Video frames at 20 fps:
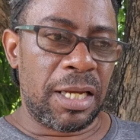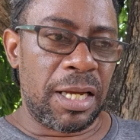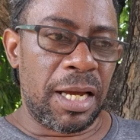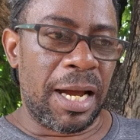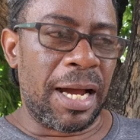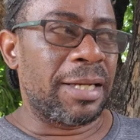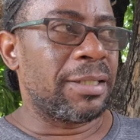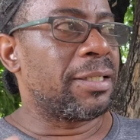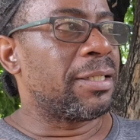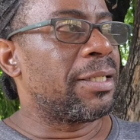
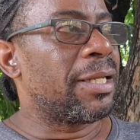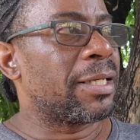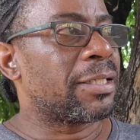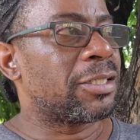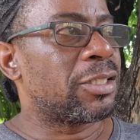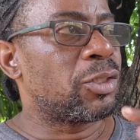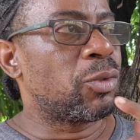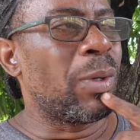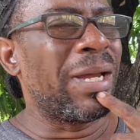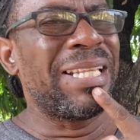And the
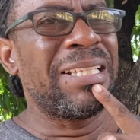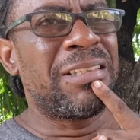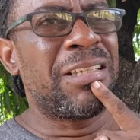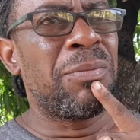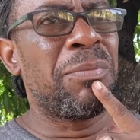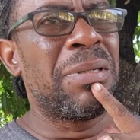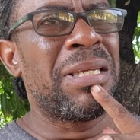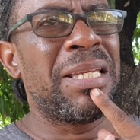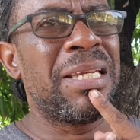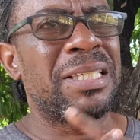next 20
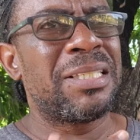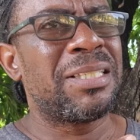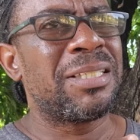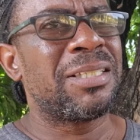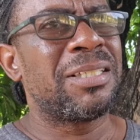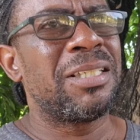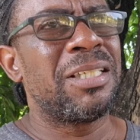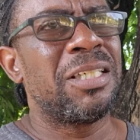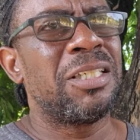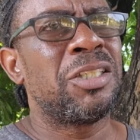
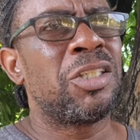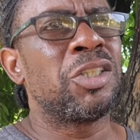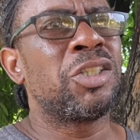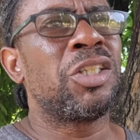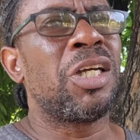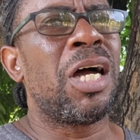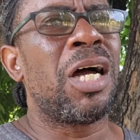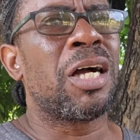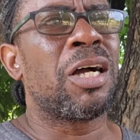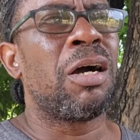minutes to
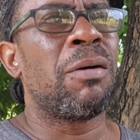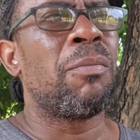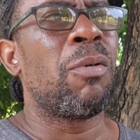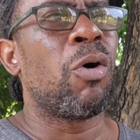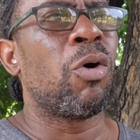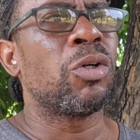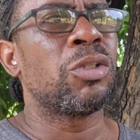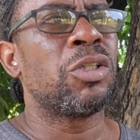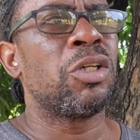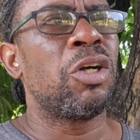talk
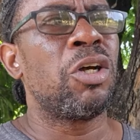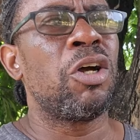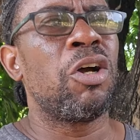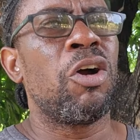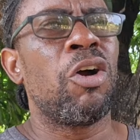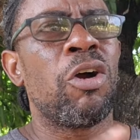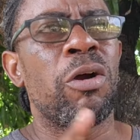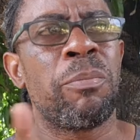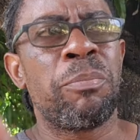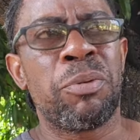about
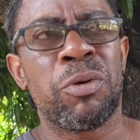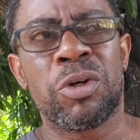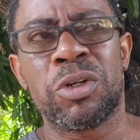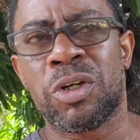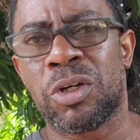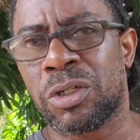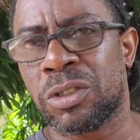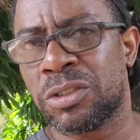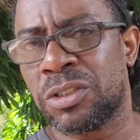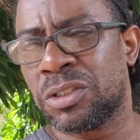her
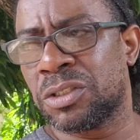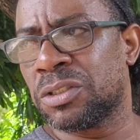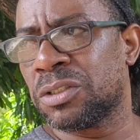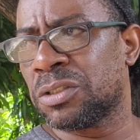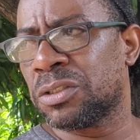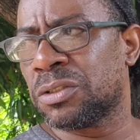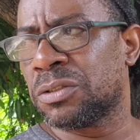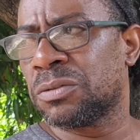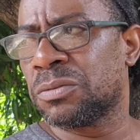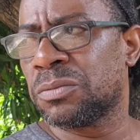
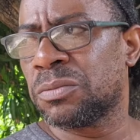products.